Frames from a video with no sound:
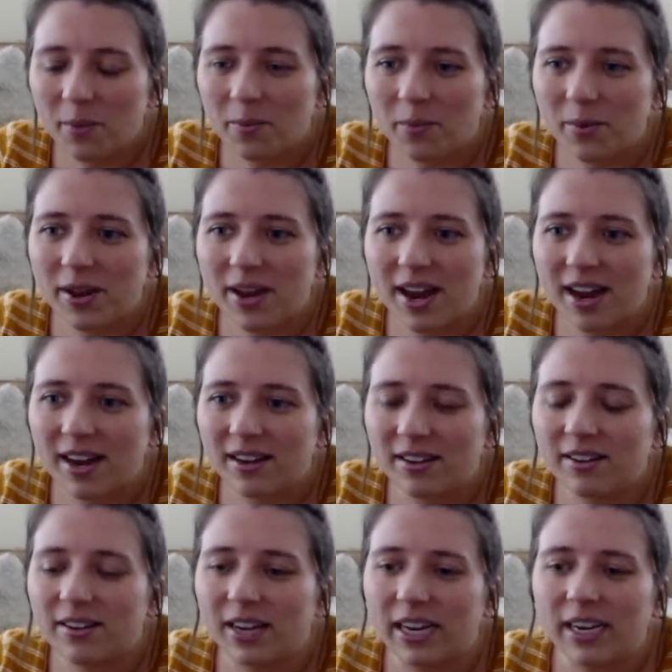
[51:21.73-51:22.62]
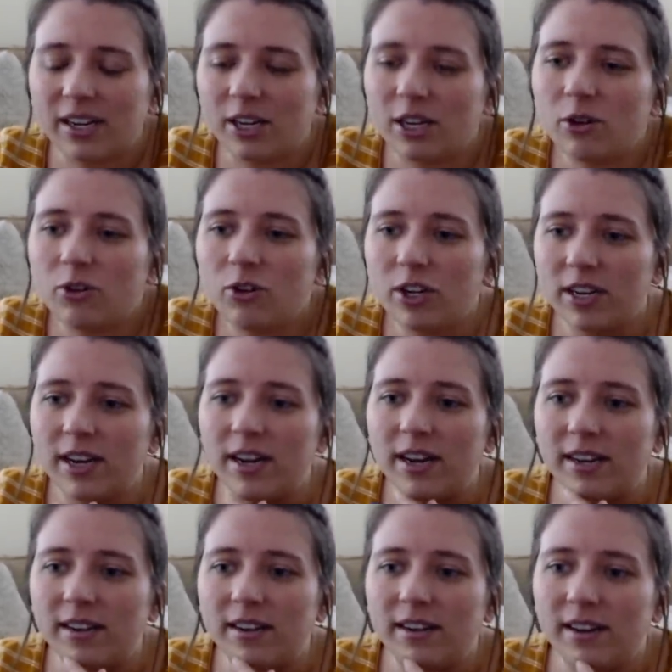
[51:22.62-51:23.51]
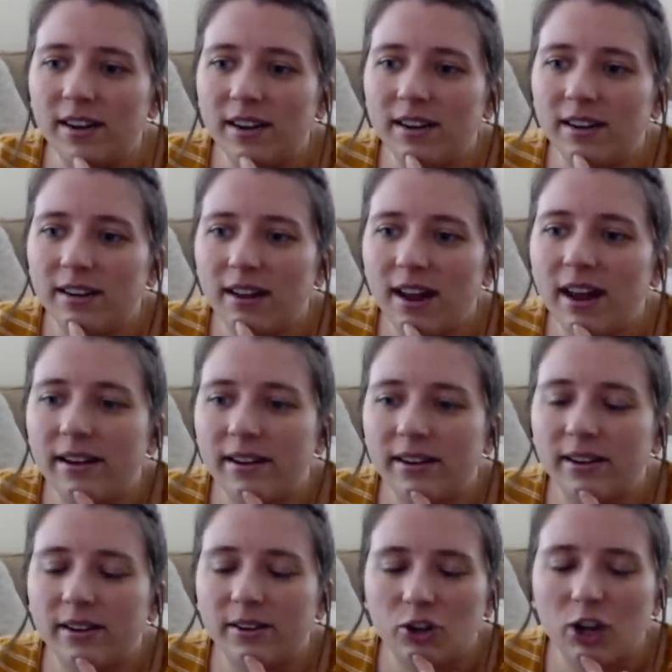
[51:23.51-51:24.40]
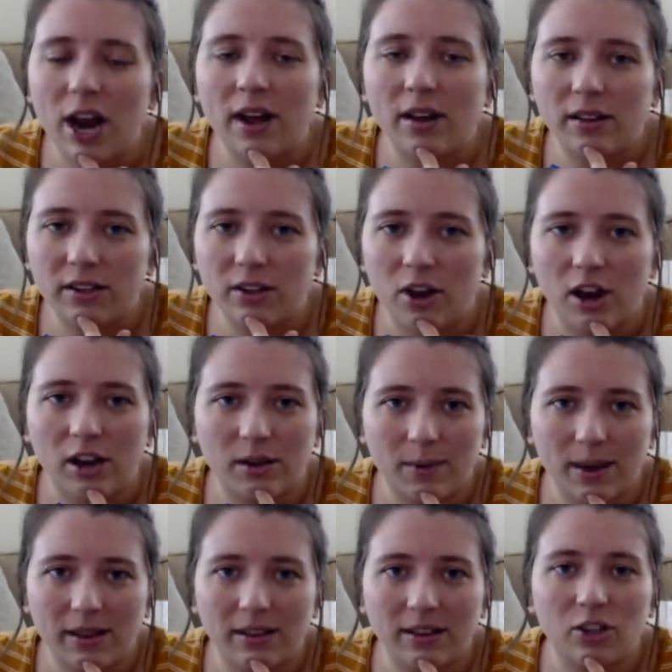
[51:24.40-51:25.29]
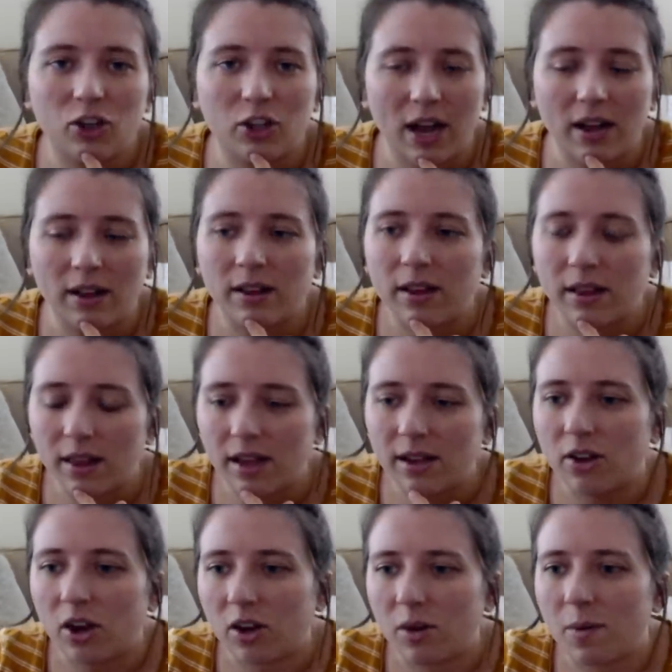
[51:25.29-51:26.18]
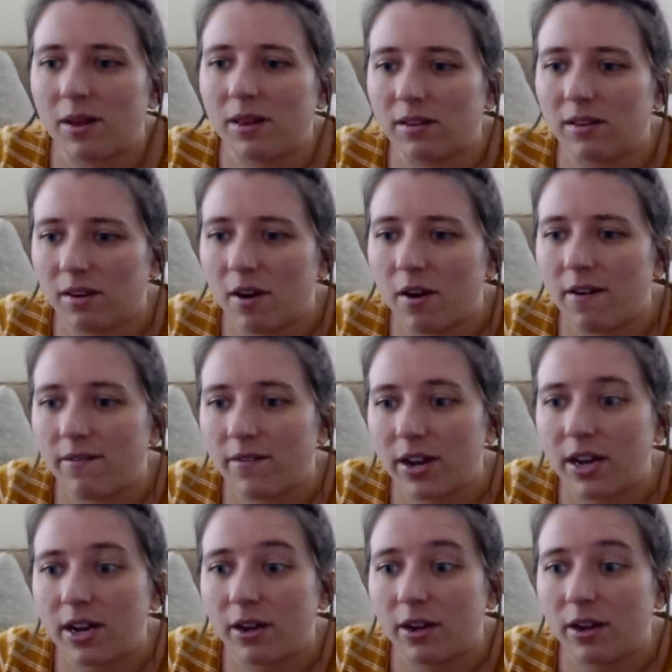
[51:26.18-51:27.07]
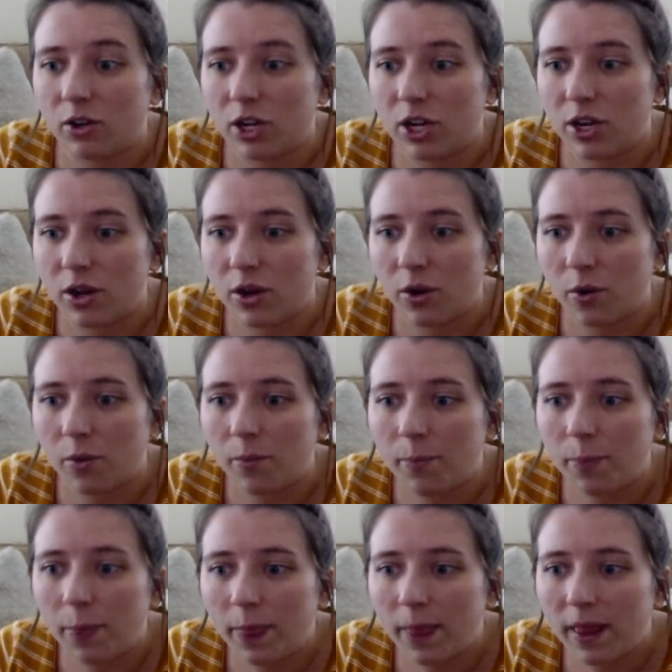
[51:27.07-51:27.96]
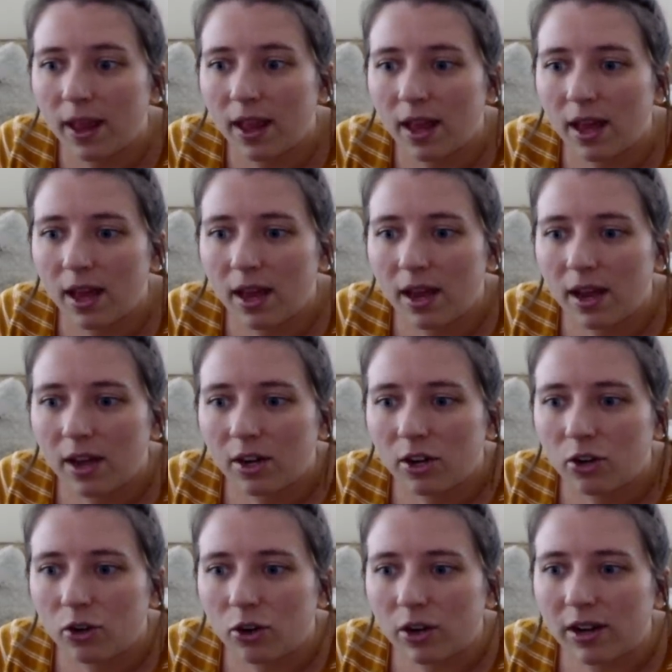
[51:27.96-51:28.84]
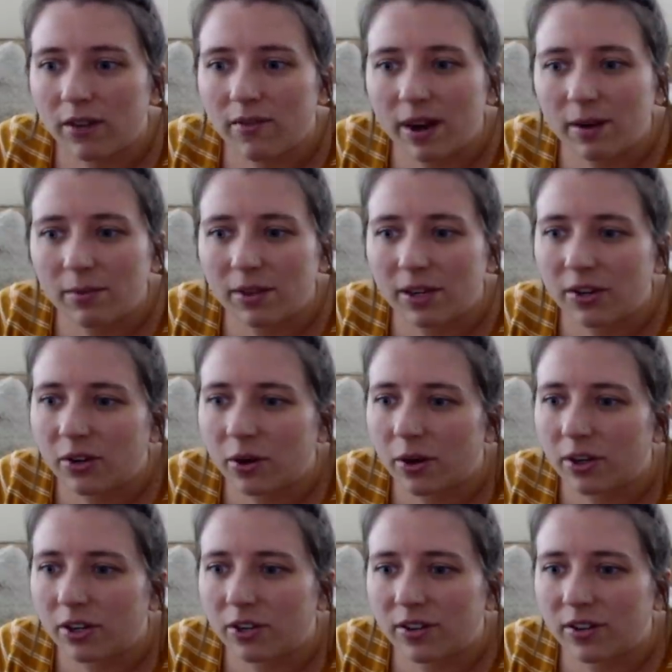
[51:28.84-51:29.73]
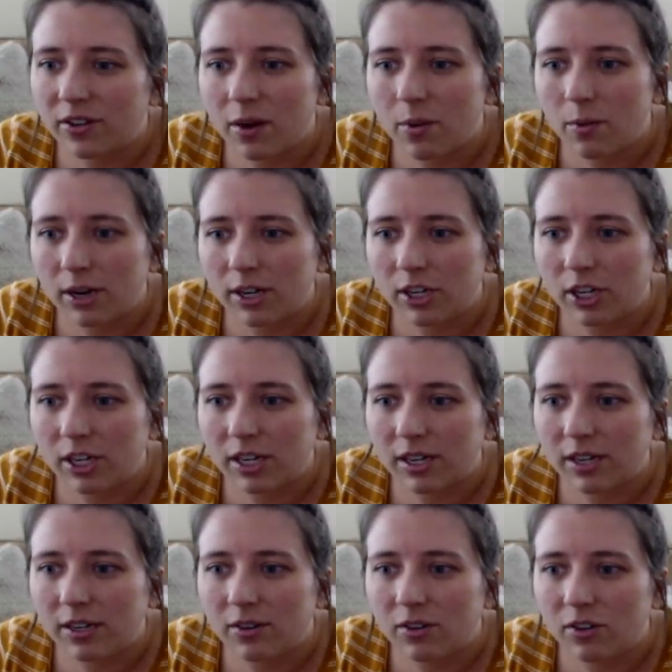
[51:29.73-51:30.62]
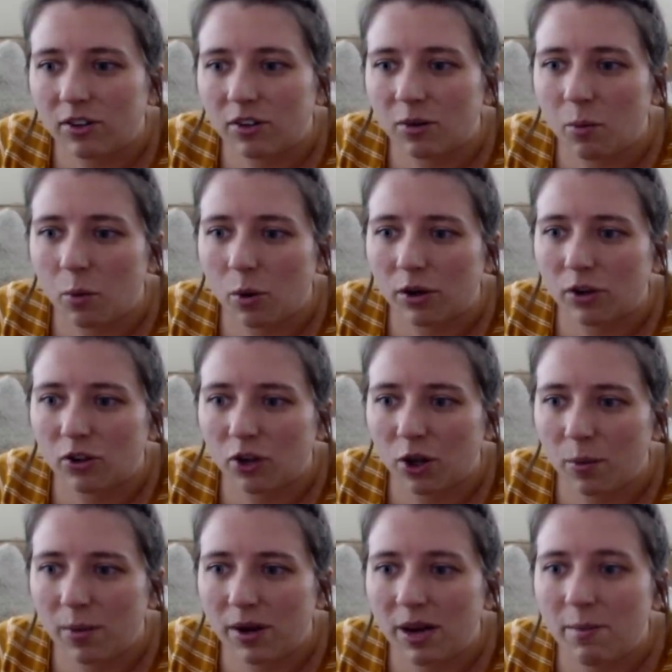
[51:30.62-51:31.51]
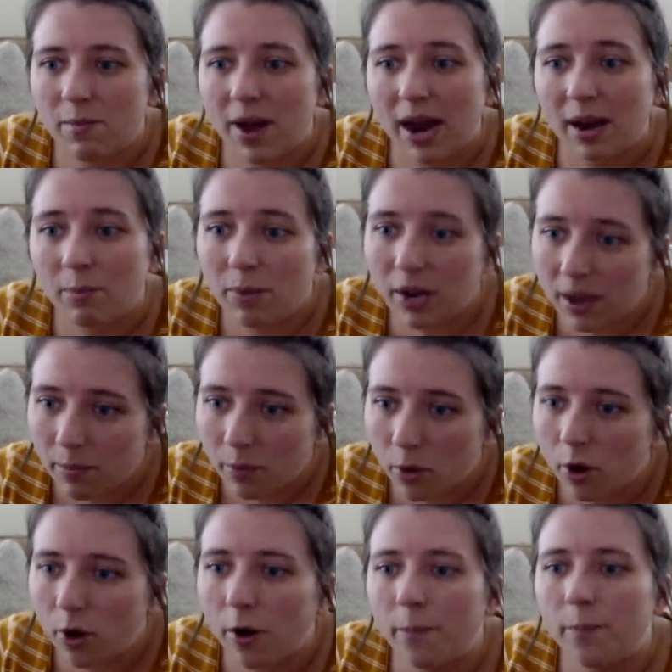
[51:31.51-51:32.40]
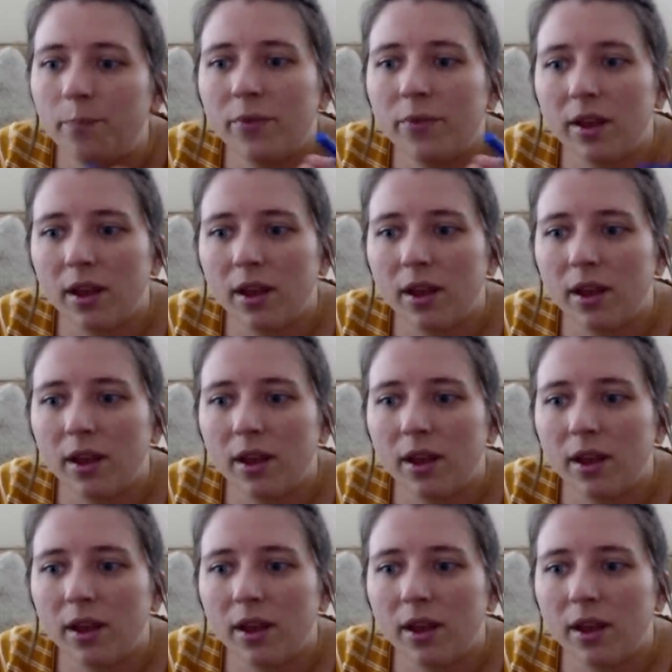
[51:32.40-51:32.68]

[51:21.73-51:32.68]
But yeah, like Eugenia and Jaclyn talked about this. Jaclyn Glenn talked about this in her video too. Druggy Vibes said, don't understand why she continues to support so many bad people.